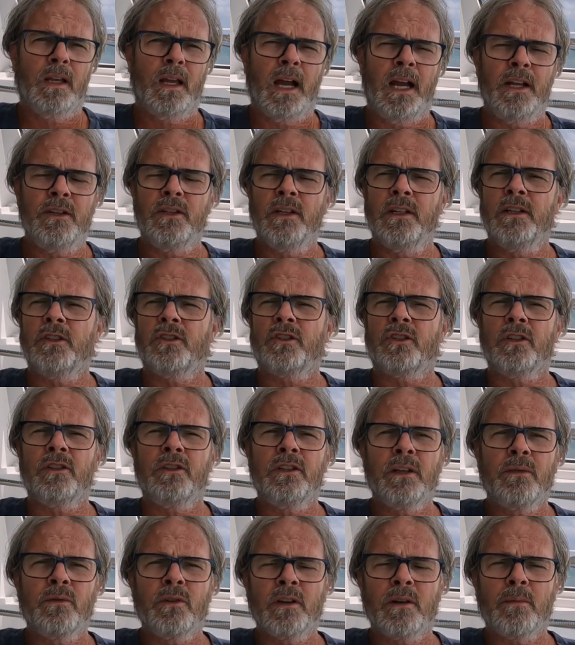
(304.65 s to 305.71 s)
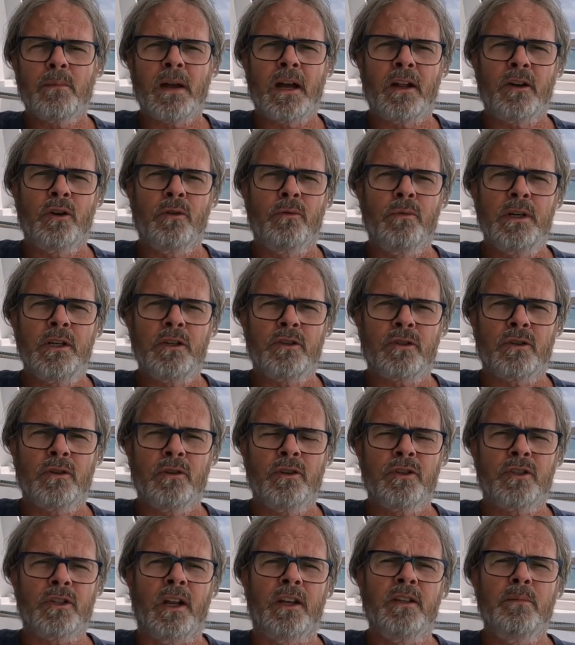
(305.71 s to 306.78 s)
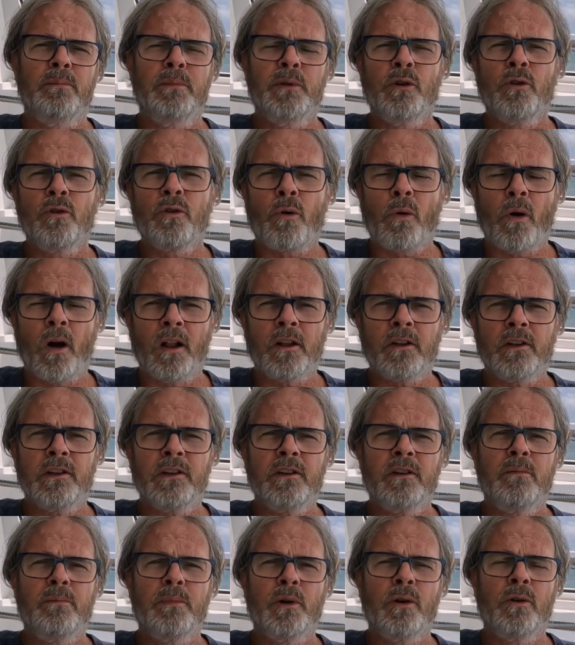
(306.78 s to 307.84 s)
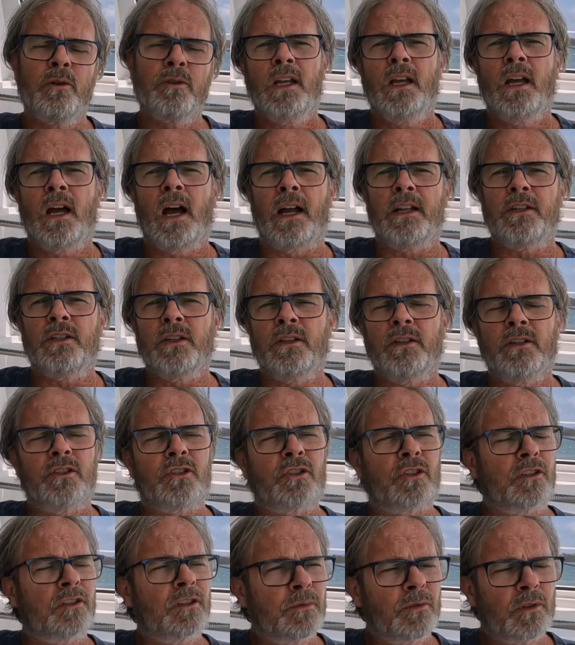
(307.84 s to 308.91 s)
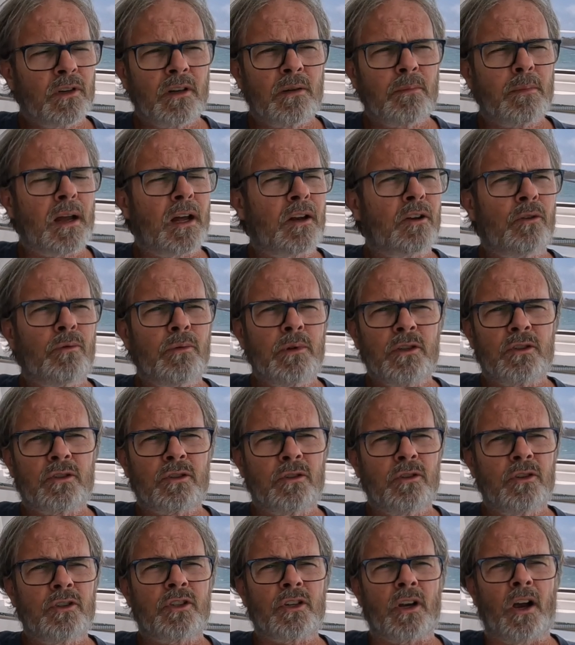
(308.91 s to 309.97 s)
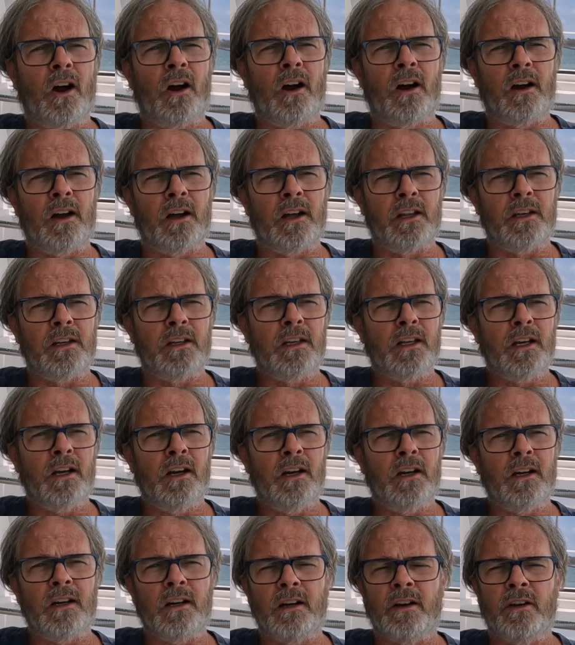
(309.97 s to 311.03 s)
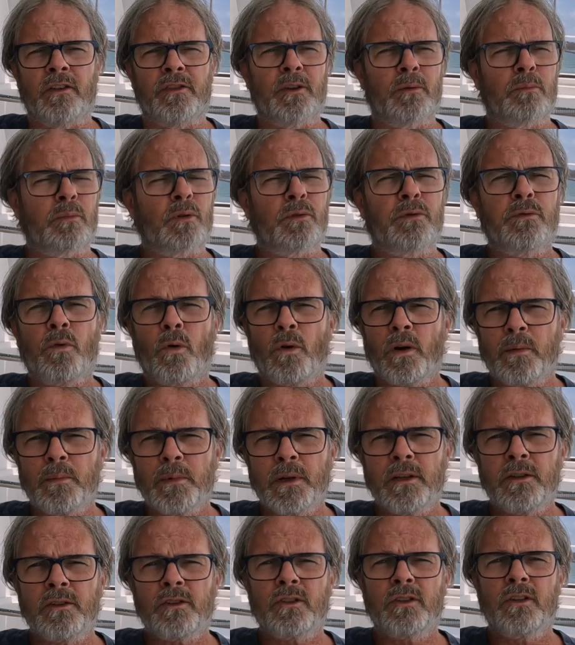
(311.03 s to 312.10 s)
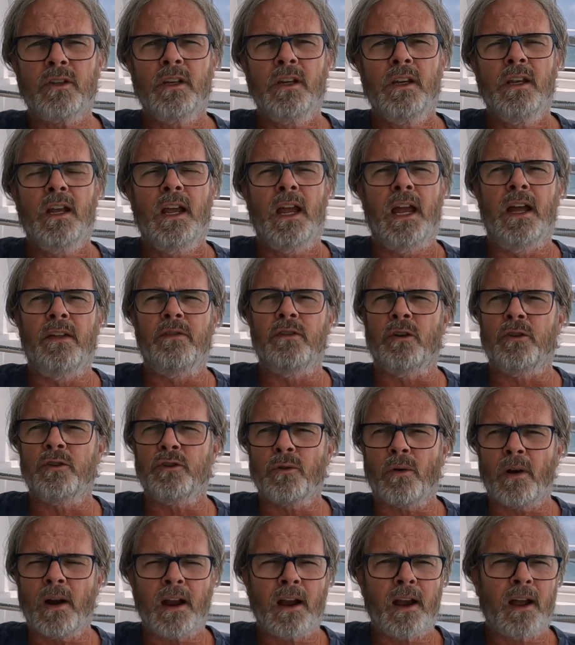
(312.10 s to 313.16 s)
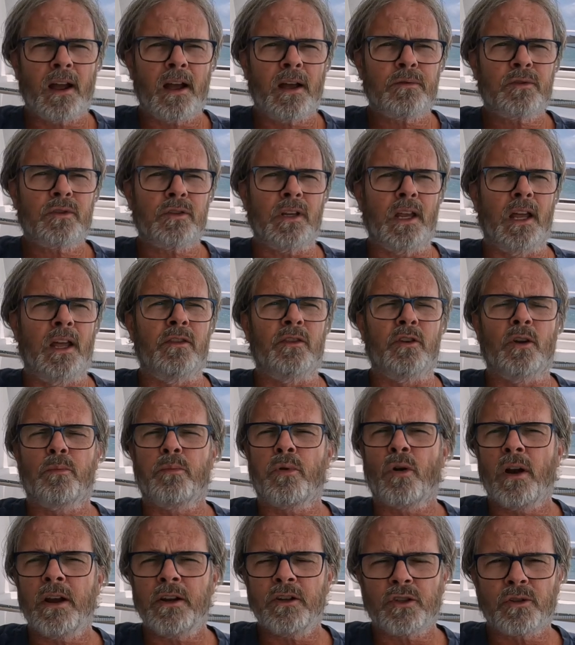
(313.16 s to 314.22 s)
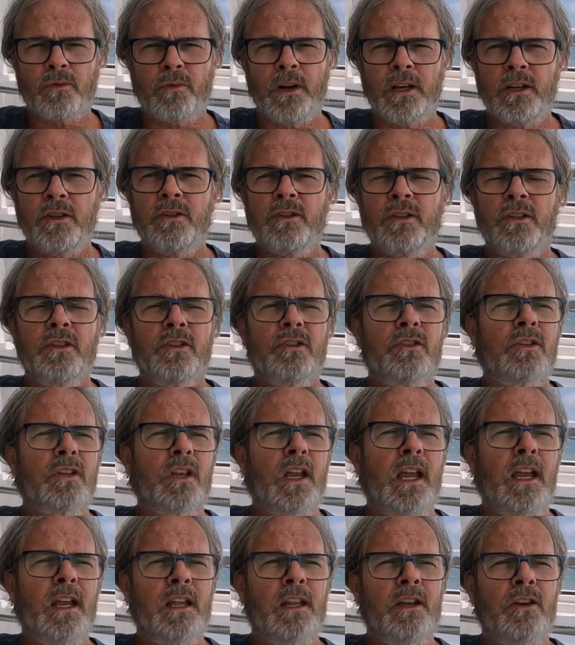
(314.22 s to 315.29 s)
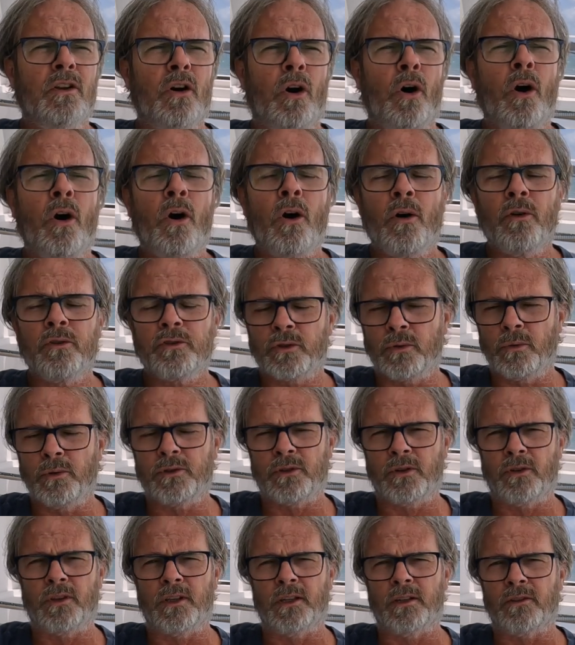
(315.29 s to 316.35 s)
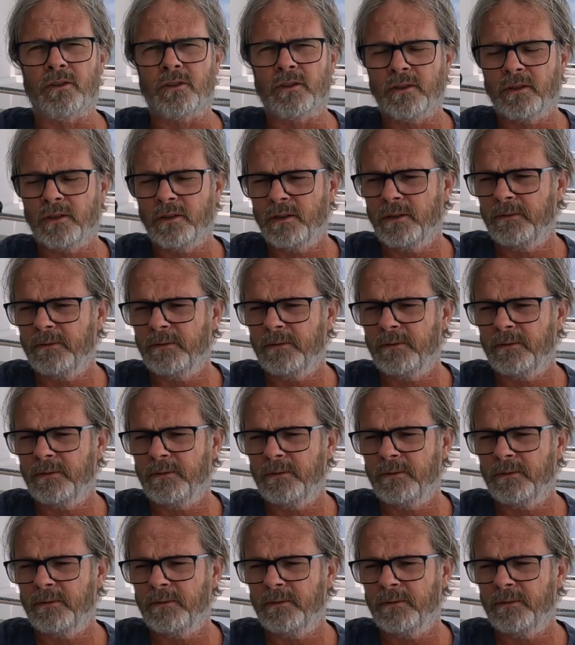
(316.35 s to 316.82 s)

I did a significant amount of research on the build quality of the boat. I did a significant amount of research on their performance and their drafts and their price ranges and all sorts of things.